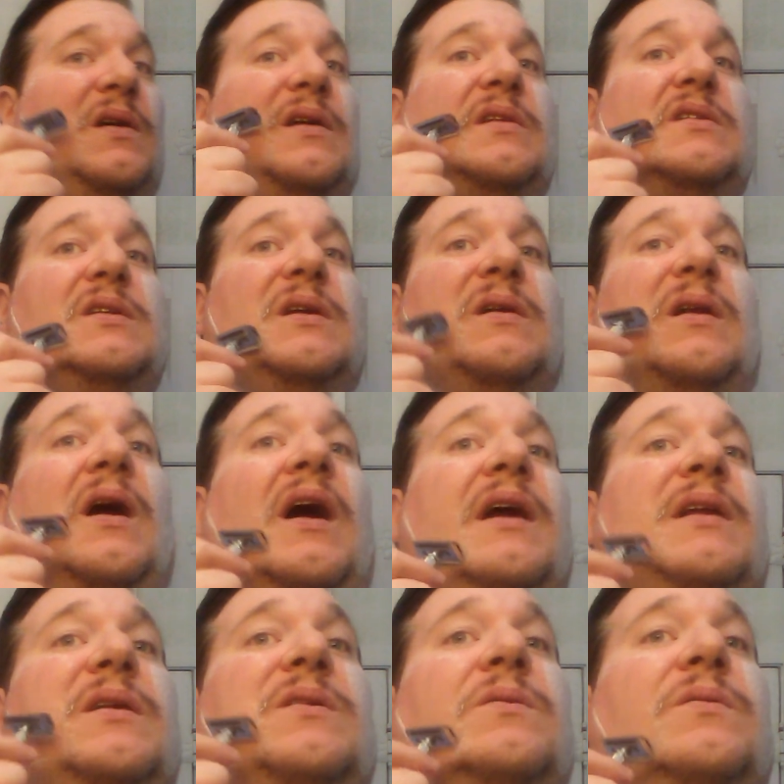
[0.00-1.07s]
until
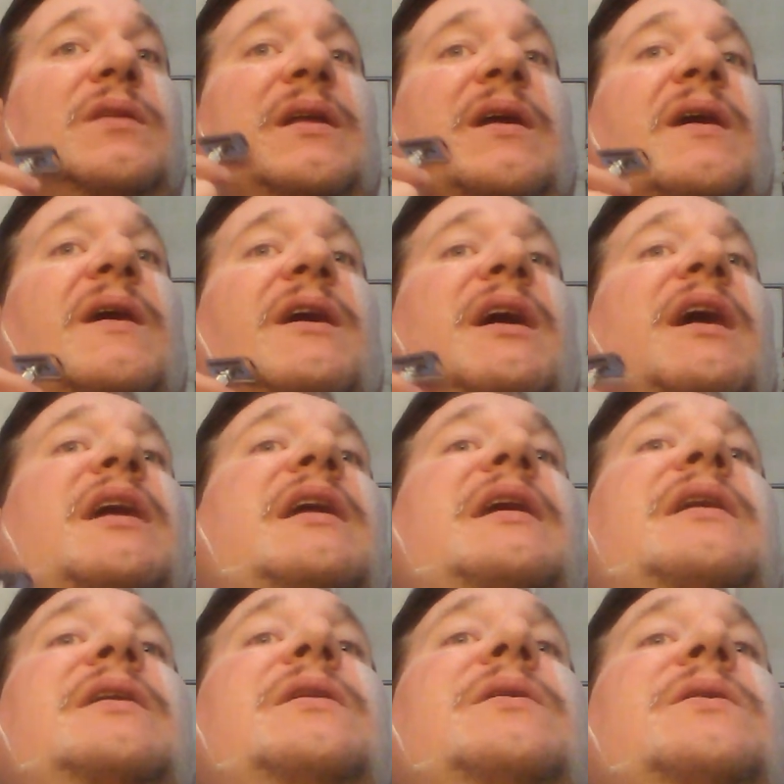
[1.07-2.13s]
I knew that I had
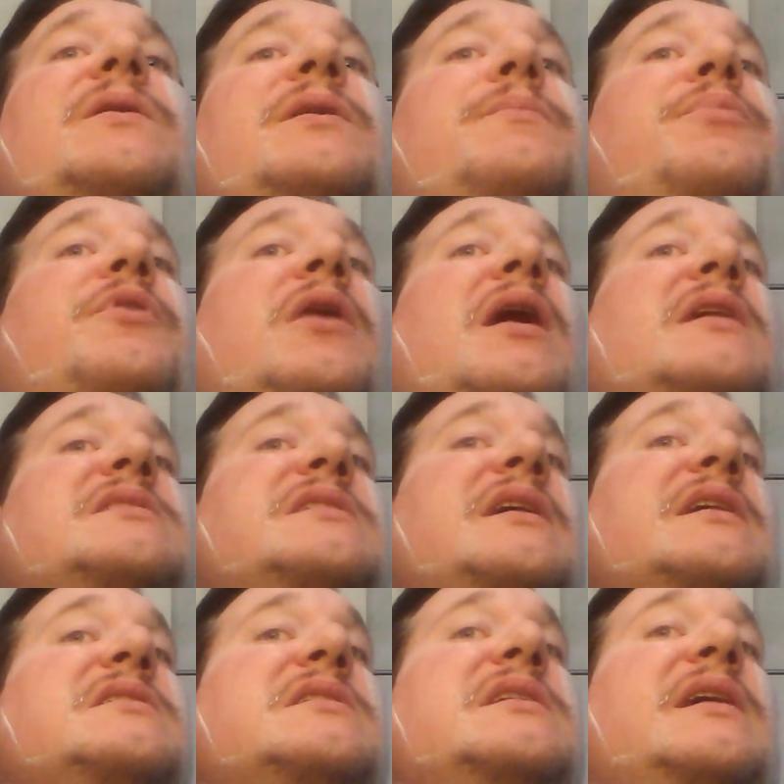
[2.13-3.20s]
a good
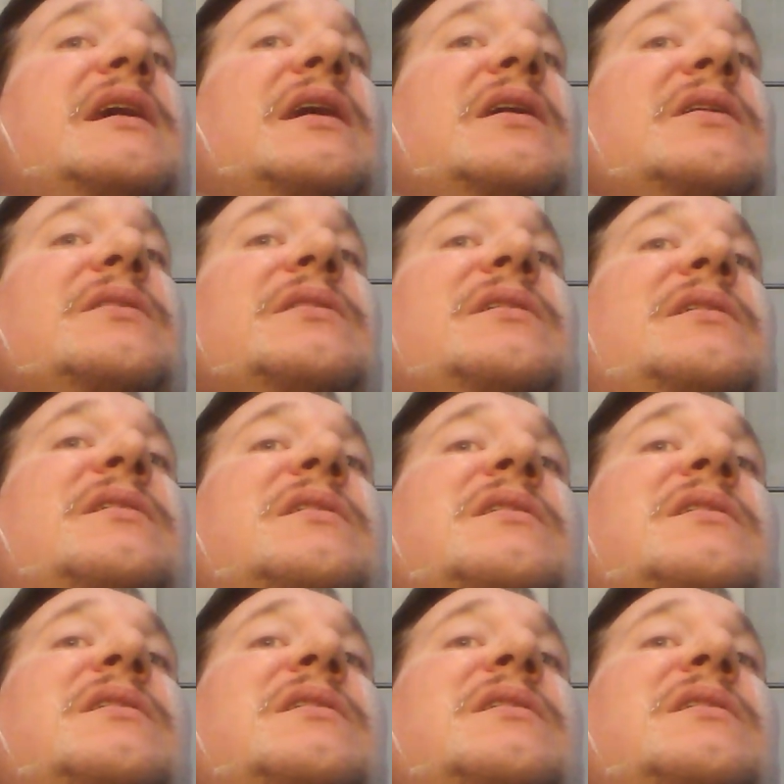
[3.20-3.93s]
process down.